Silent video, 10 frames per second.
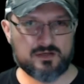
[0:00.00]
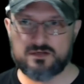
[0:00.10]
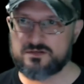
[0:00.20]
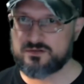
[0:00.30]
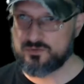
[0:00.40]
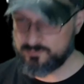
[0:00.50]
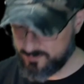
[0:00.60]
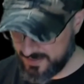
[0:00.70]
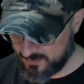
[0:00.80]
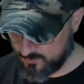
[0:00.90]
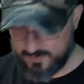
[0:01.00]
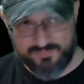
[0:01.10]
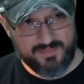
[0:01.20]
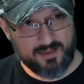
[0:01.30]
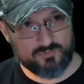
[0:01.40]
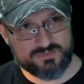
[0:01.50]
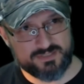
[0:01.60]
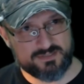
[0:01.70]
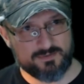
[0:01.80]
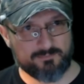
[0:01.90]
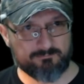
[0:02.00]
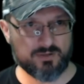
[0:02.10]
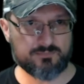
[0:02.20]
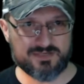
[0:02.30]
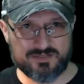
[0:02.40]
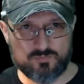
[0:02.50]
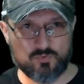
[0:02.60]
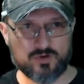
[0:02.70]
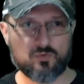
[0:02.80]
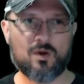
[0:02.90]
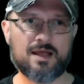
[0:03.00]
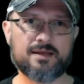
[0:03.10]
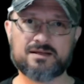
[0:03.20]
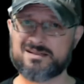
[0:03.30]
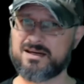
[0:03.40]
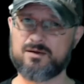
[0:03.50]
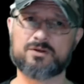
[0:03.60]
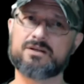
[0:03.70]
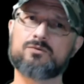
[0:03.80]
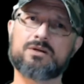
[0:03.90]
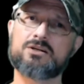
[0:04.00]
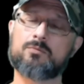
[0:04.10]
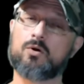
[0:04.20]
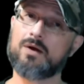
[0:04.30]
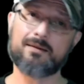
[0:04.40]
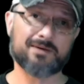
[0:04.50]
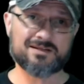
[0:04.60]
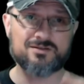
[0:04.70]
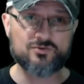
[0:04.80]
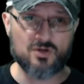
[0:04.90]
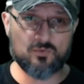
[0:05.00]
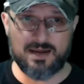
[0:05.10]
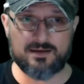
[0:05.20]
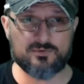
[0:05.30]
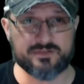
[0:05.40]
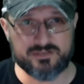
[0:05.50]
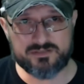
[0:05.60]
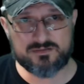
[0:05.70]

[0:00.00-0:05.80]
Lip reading: Loopback 1000. Boom, doesn't work. Why? Because the network's unreachable. Why? Because there's no routes.